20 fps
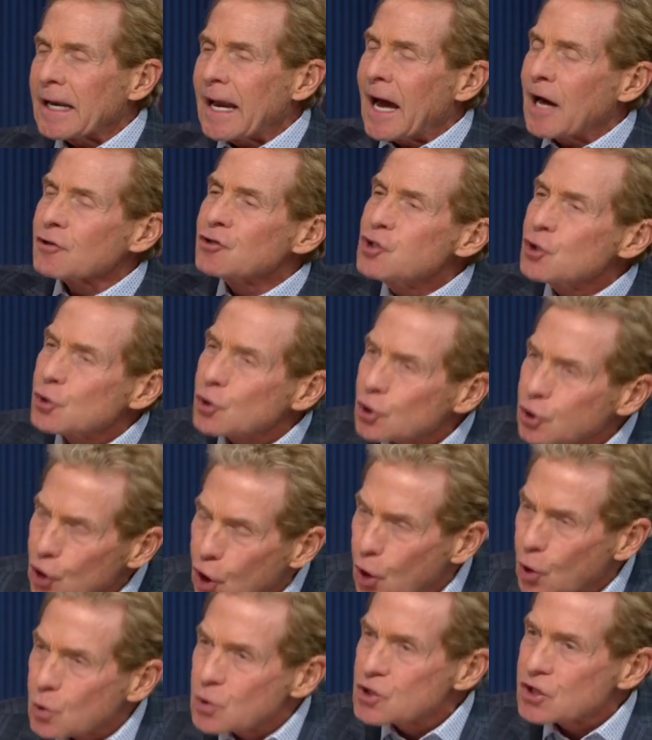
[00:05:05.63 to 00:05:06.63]
how to
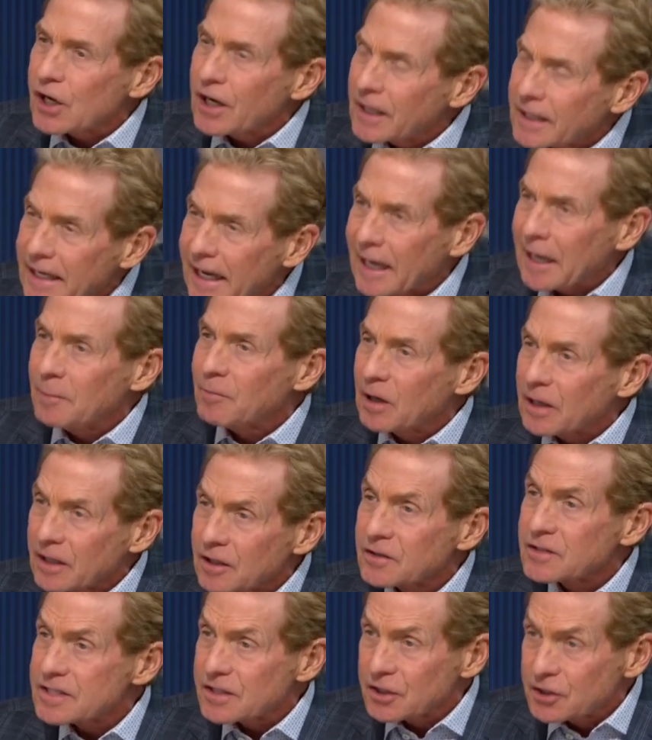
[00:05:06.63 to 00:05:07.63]
close a game
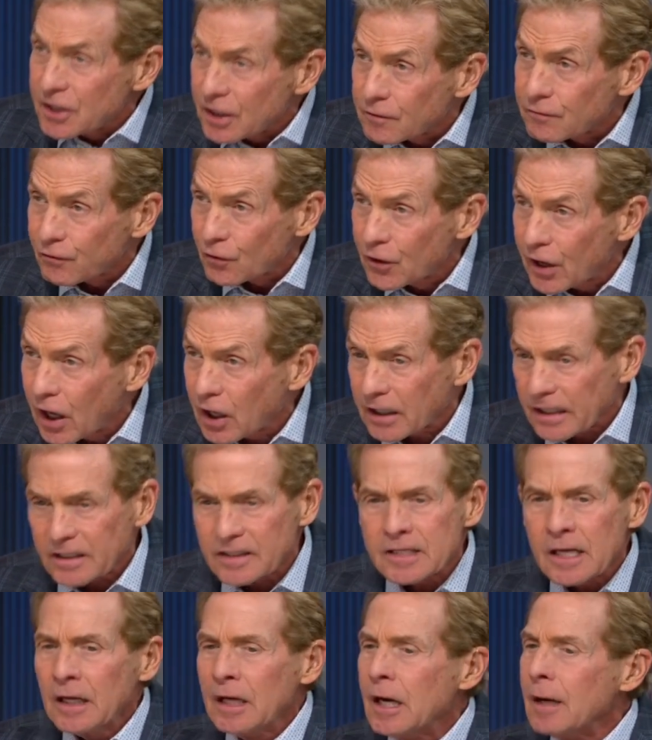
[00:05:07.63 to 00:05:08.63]
against the Denver
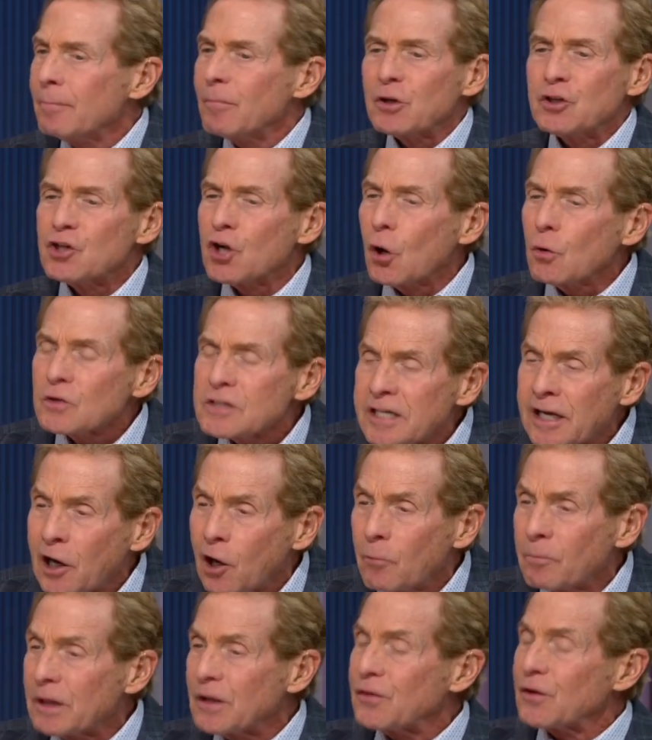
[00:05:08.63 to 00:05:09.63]
Nuggets. But don't
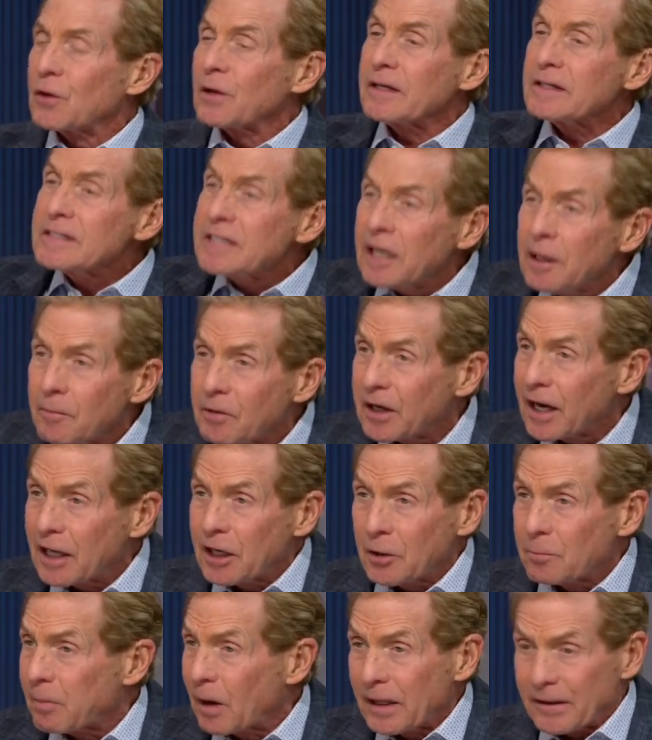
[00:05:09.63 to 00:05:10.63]
tell me they're
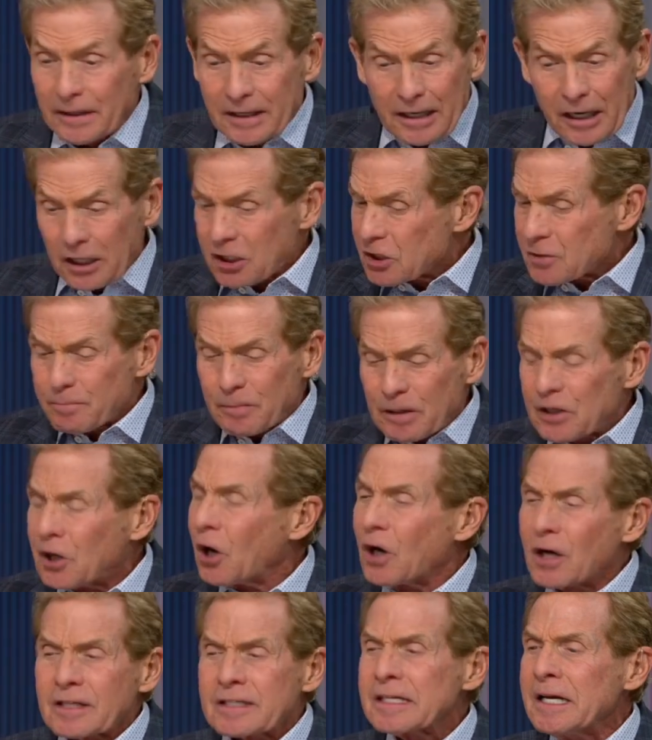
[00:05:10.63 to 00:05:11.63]
intimidated by the Nuggets,
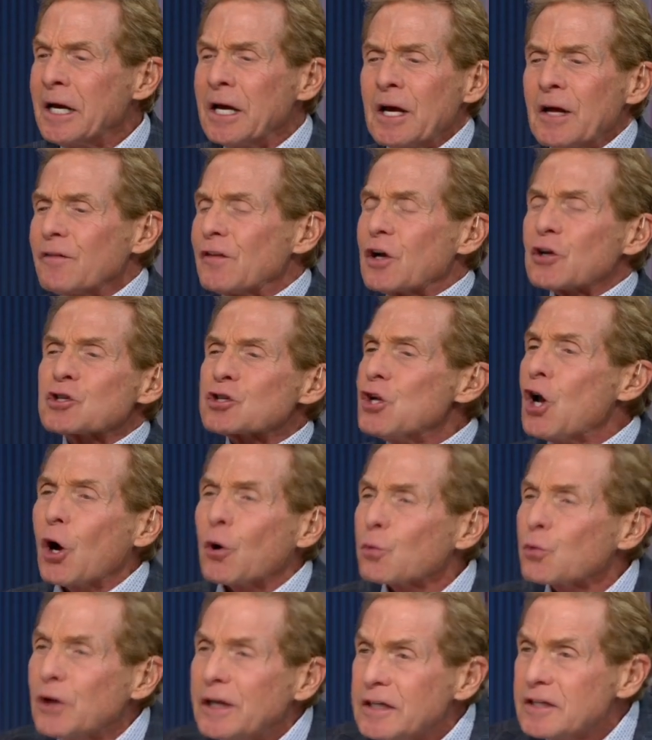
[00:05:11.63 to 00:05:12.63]
because there's no
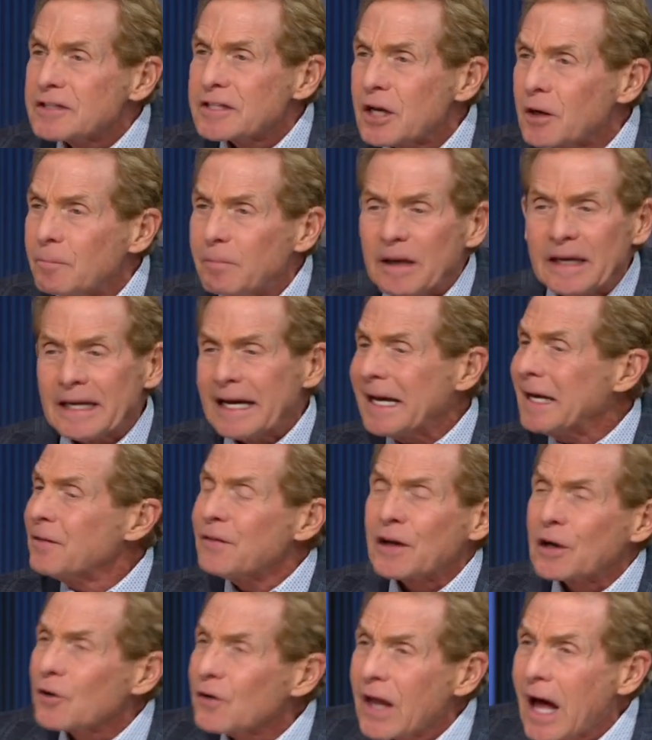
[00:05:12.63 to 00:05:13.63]
reason to be,
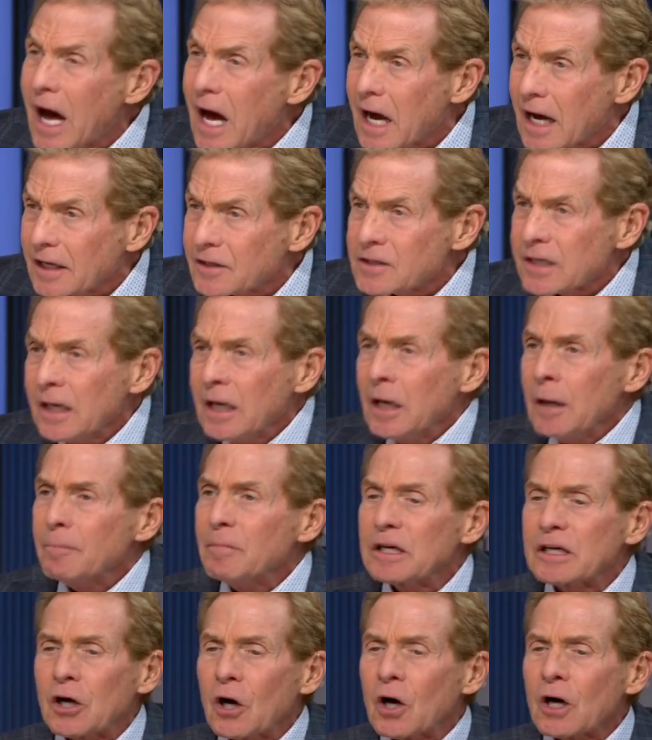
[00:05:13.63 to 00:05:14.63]
and they're not,
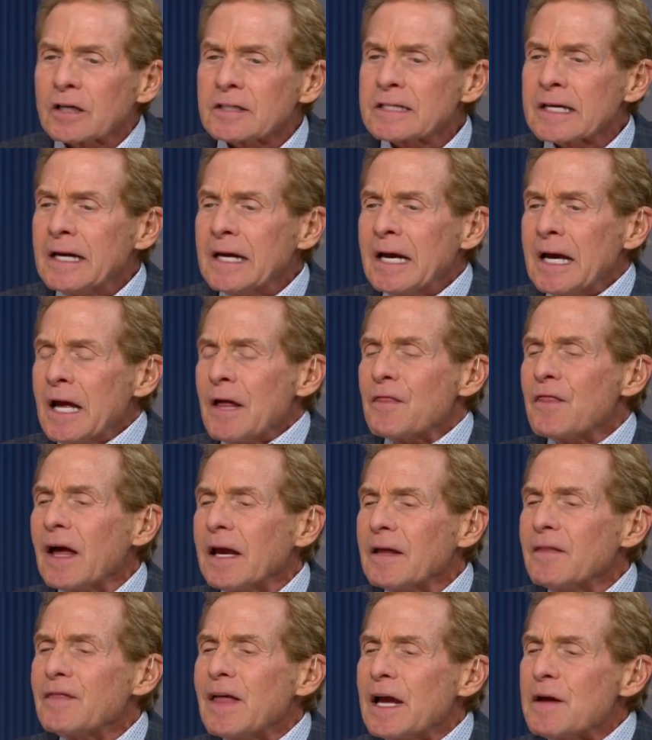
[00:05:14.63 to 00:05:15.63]
because
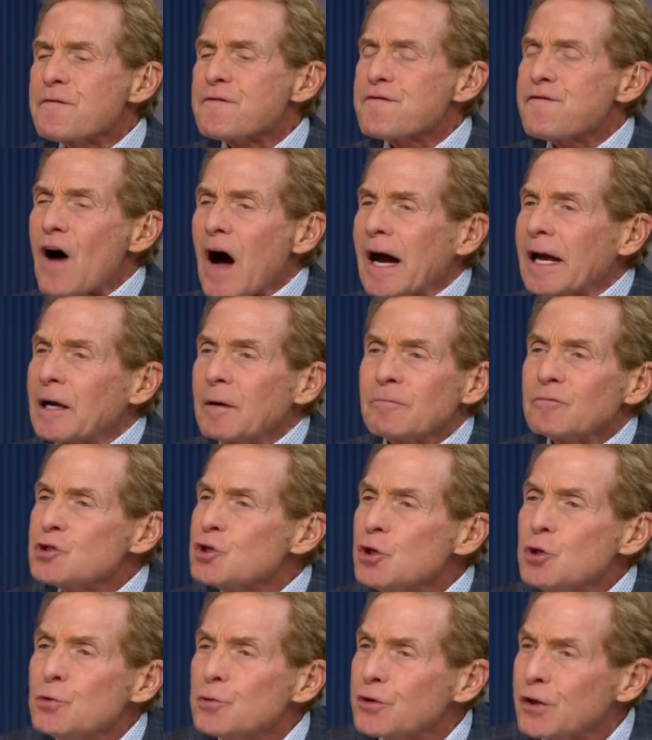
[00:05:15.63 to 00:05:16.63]
they fight them
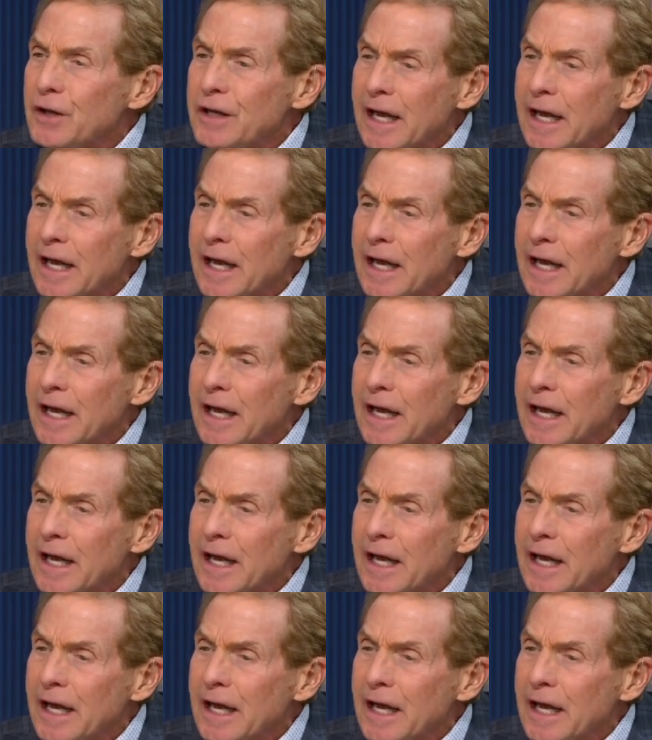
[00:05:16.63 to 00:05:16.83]
tooth and